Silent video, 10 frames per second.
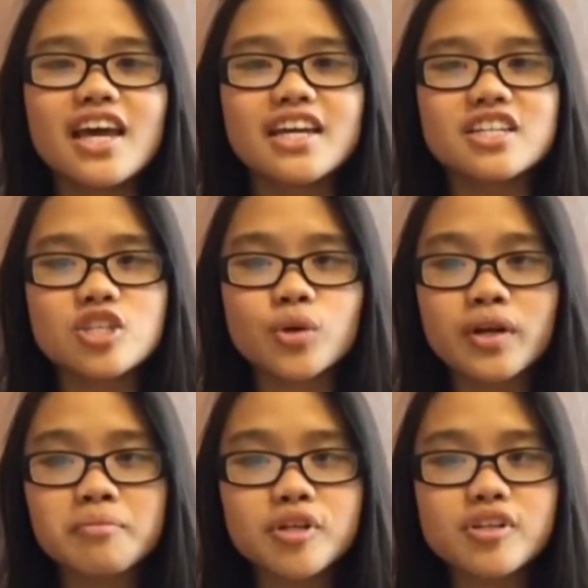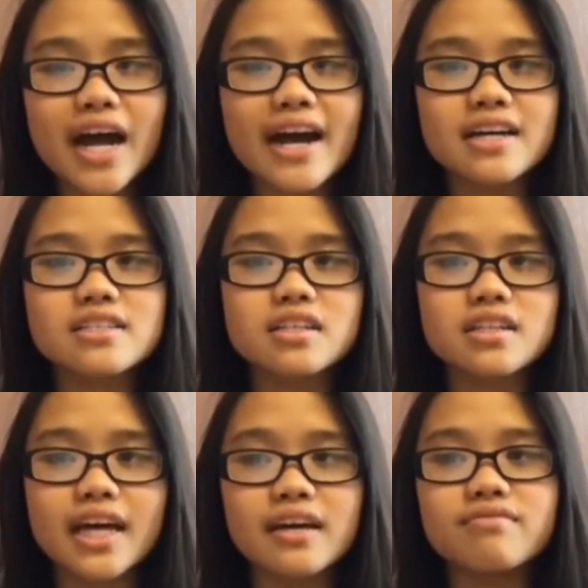It is a criminal act
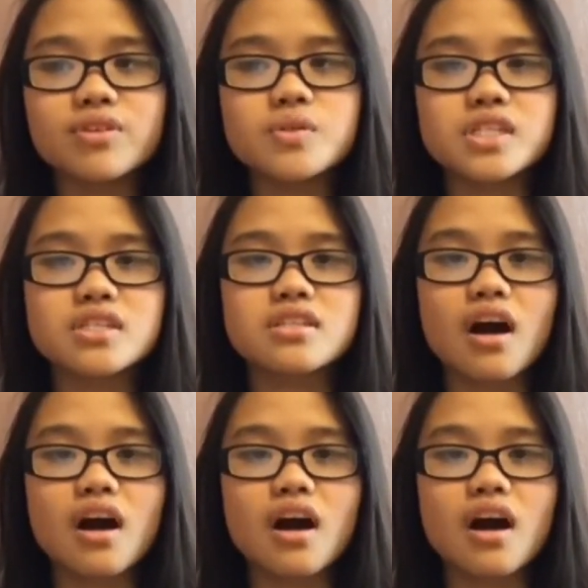that influences